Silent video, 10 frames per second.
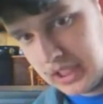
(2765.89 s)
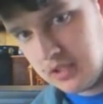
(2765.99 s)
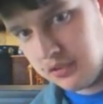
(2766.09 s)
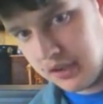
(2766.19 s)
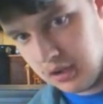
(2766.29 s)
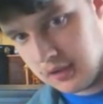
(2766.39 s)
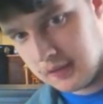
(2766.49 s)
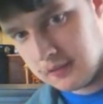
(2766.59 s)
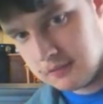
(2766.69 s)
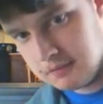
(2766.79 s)
and the blade is
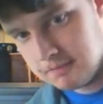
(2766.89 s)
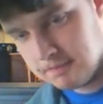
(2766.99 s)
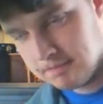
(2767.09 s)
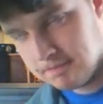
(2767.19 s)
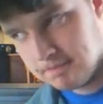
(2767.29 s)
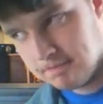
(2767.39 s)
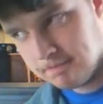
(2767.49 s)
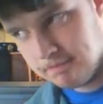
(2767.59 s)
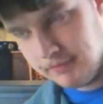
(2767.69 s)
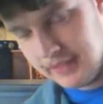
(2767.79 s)
gone.
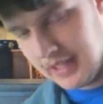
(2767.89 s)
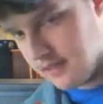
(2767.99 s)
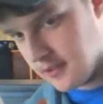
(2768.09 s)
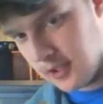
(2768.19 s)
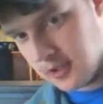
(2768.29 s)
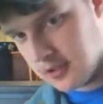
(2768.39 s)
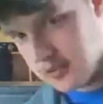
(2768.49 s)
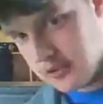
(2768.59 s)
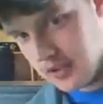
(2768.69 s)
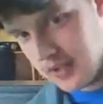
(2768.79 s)
That's not a good
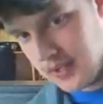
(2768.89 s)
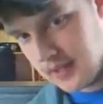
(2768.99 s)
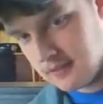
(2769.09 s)
sign.